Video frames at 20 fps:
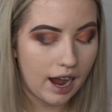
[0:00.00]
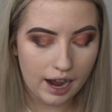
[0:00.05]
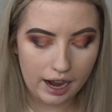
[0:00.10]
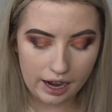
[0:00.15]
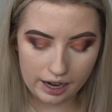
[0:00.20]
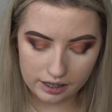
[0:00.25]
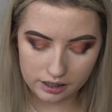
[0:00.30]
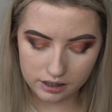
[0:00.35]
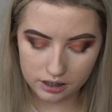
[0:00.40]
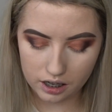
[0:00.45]

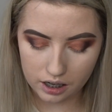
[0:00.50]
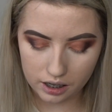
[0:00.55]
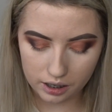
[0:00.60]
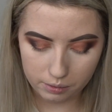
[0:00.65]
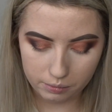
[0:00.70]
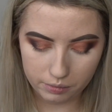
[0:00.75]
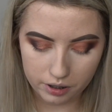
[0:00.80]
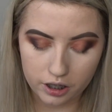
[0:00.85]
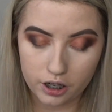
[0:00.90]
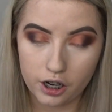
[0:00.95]
and
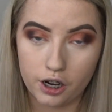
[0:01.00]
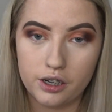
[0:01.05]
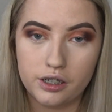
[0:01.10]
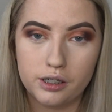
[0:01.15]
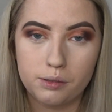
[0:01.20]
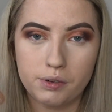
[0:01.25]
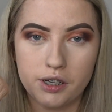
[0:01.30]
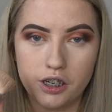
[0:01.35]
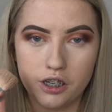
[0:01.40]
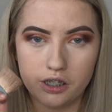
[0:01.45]
I'm going
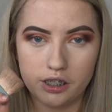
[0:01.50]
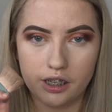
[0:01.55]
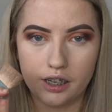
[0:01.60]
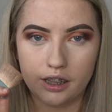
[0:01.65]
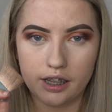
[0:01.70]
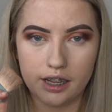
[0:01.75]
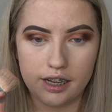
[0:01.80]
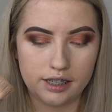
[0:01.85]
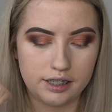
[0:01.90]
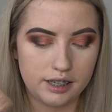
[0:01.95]
to be
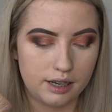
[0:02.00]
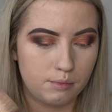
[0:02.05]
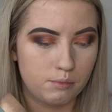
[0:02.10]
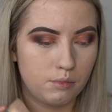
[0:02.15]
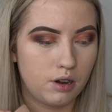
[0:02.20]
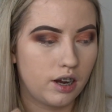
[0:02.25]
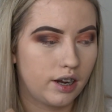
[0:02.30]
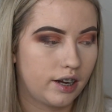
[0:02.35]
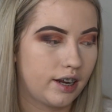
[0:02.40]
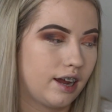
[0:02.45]
using this in
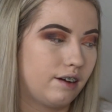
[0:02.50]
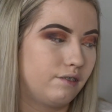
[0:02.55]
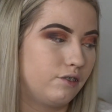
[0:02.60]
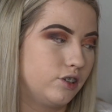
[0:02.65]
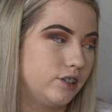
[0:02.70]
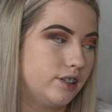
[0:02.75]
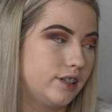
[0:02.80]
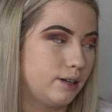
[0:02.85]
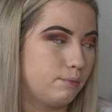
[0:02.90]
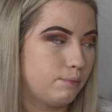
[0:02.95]
my Kat
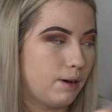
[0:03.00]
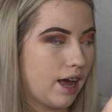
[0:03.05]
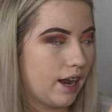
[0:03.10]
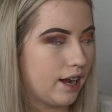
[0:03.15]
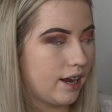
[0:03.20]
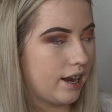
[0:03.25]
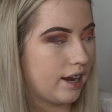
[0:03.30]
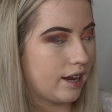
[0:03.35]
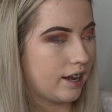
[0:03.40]
Von D palette.